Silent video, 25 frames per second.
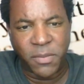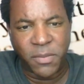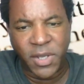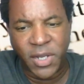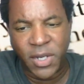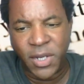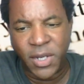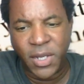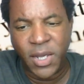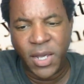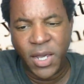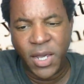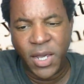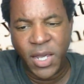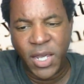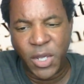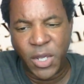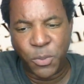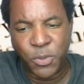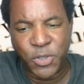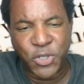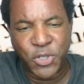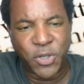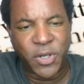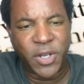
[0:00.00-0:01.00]
And he
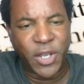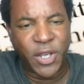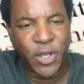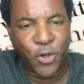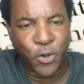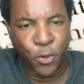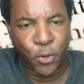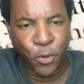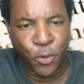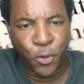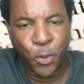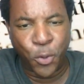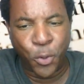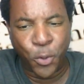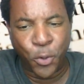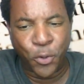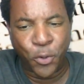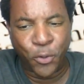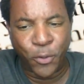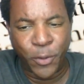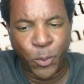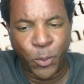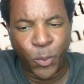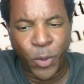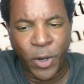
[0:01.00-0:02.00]
was sort of in her
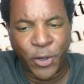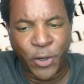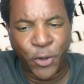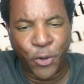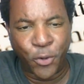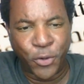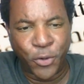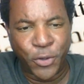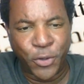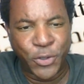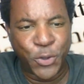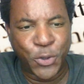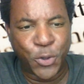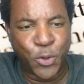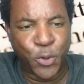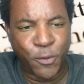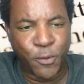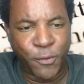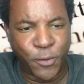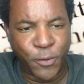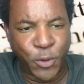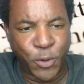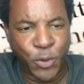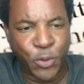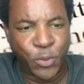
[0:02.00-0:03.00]
corner and wanting her to turn
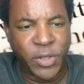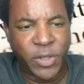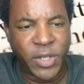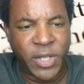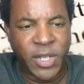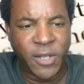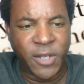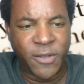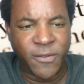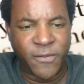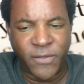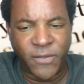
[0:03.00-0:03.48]
over a new leaf.